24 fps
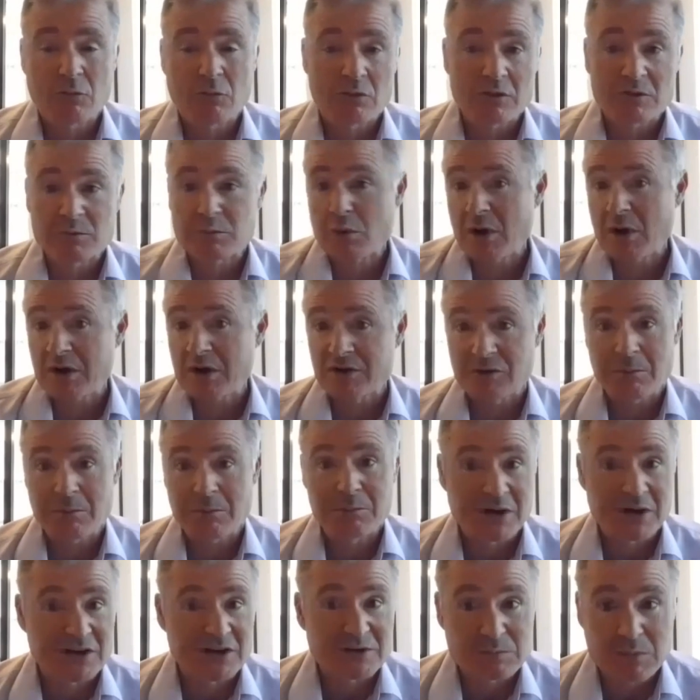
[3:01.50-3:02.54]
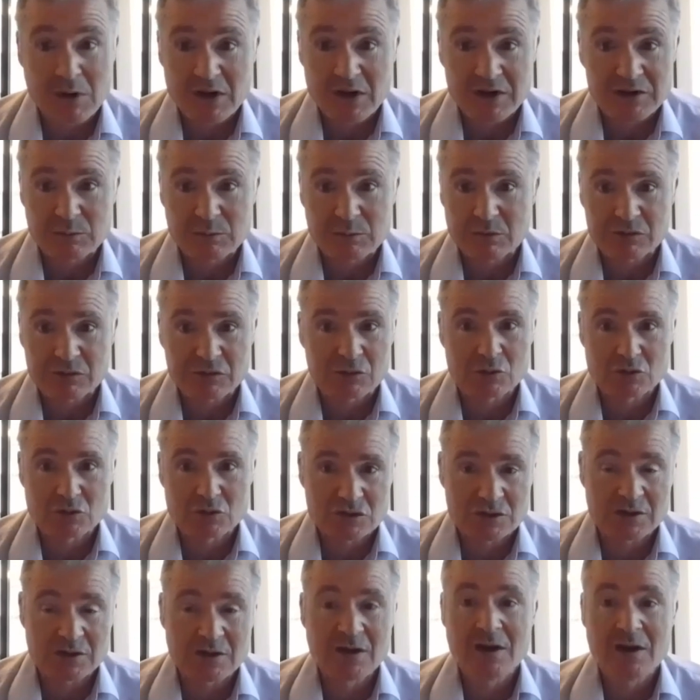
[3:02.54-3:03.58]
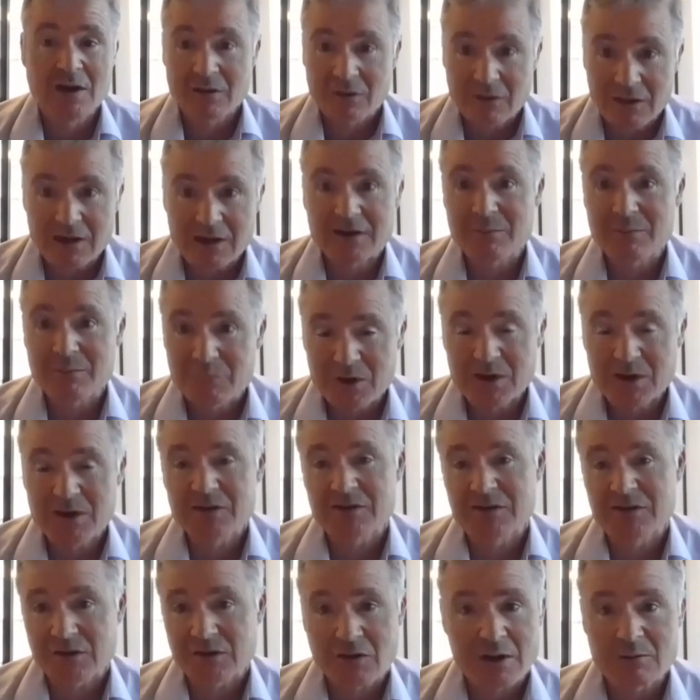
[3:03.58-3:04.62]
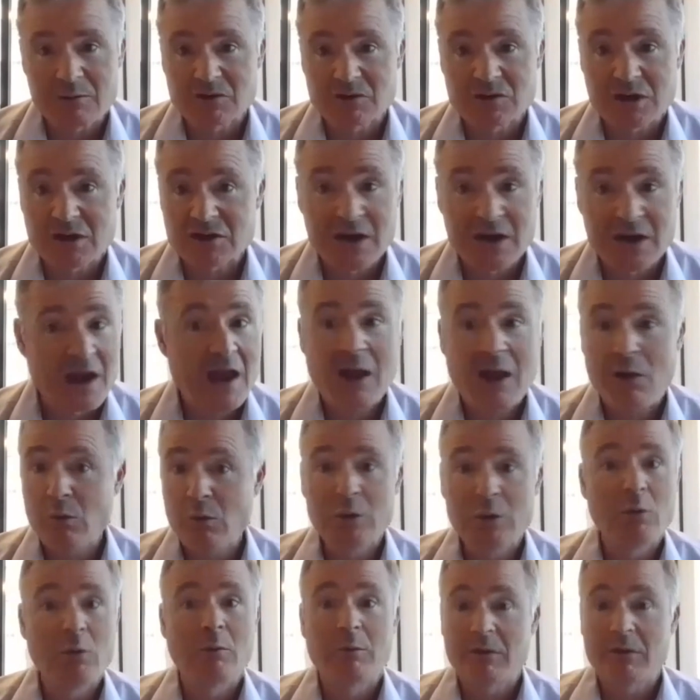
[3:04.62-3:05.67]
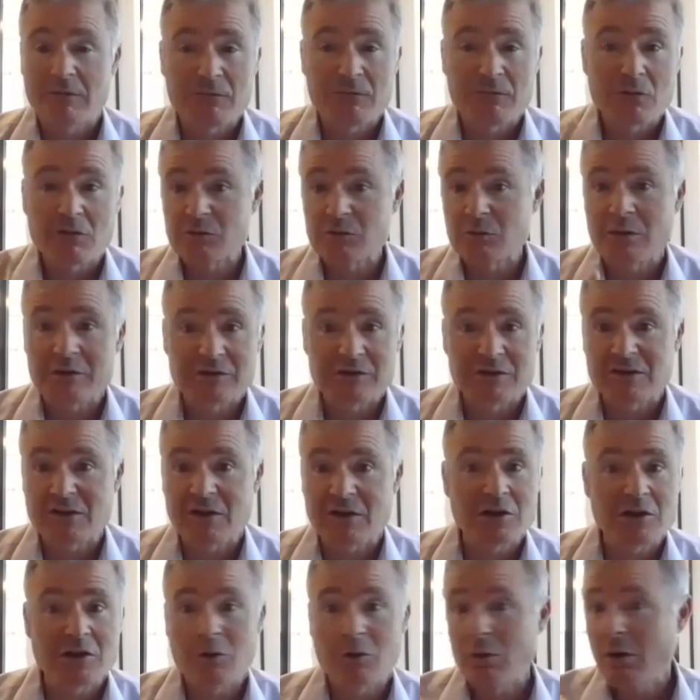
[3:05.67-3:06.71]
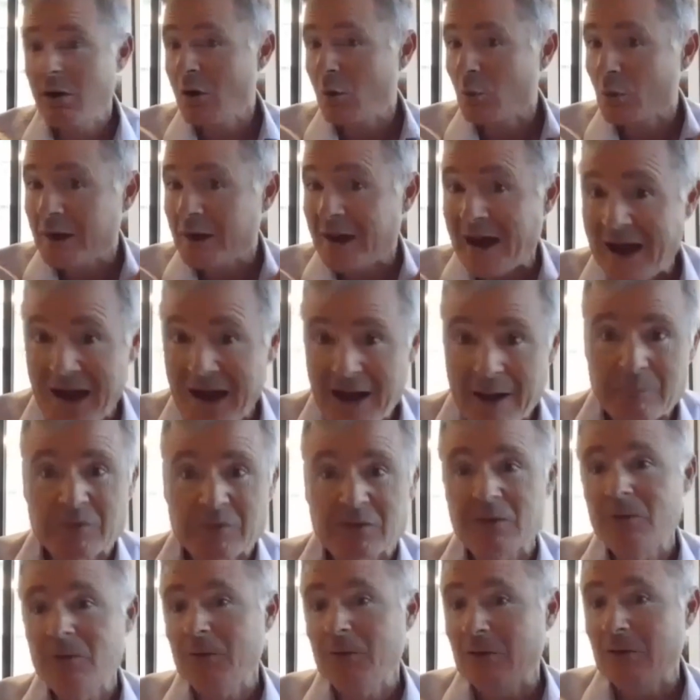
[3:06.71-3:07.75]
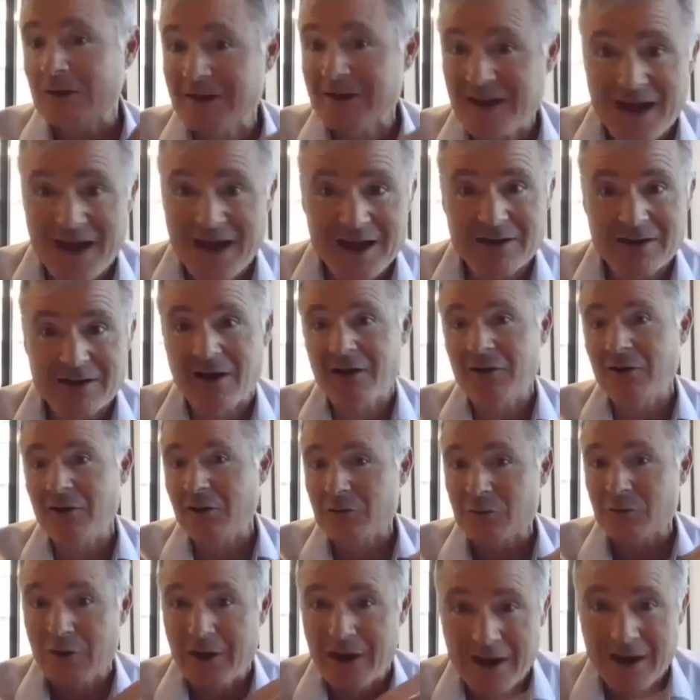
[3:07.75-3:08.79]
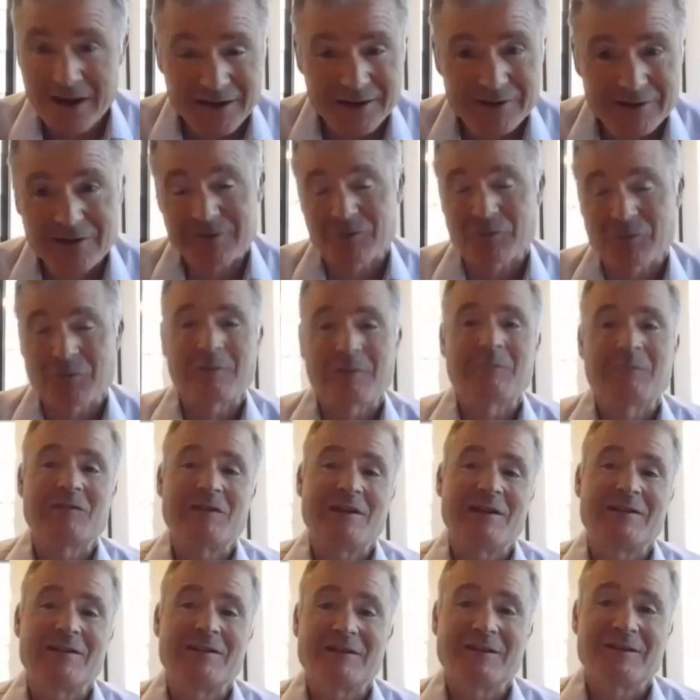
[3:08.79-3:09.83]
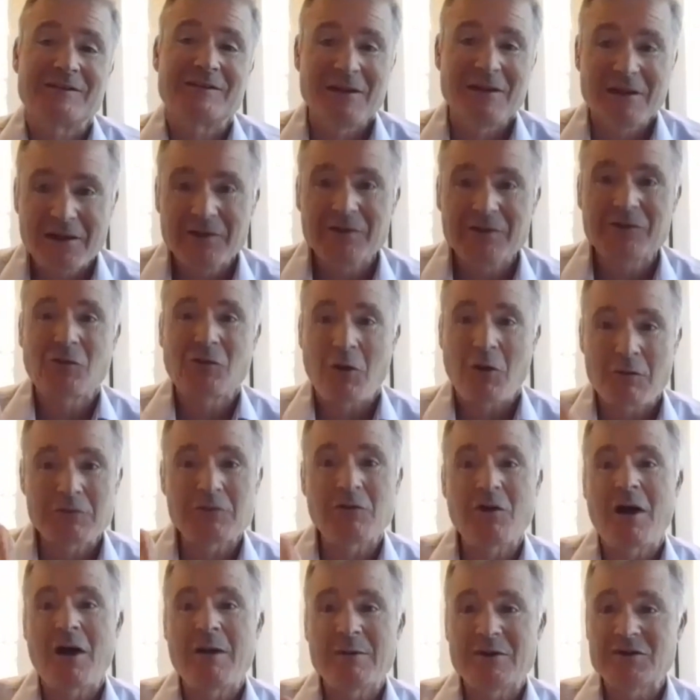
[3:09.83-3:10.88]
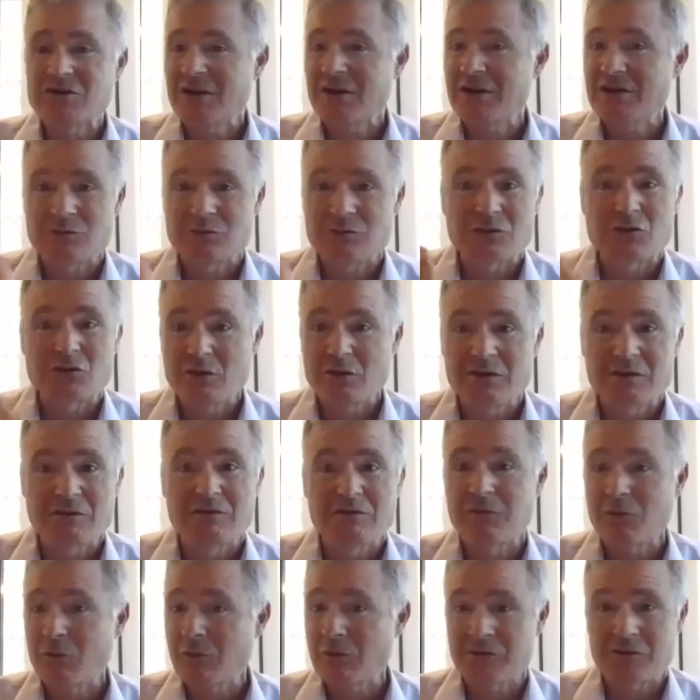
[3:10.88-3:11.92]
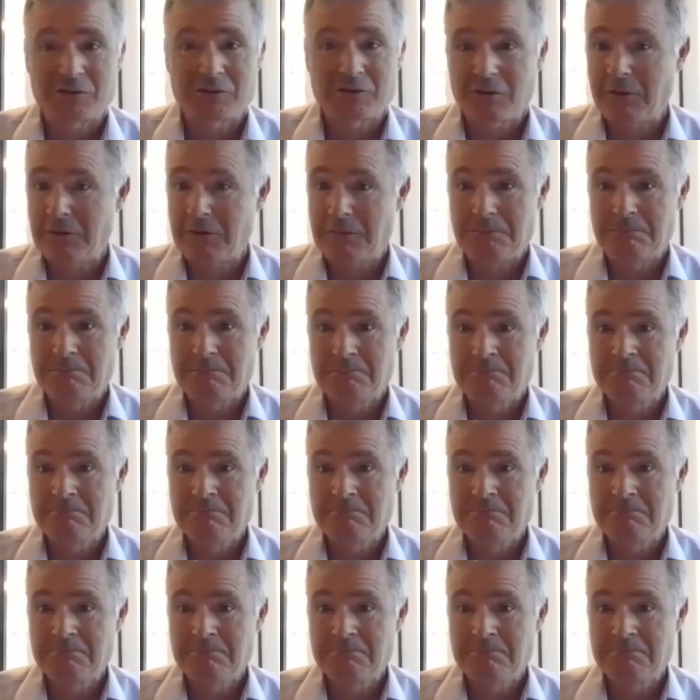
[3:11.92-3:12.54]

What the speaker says: forest products the biggest possible solution they can be to climate change. And we will be the first one to tell you, we absolutely cannot under any circumstances solve climate change with trees and forests alone.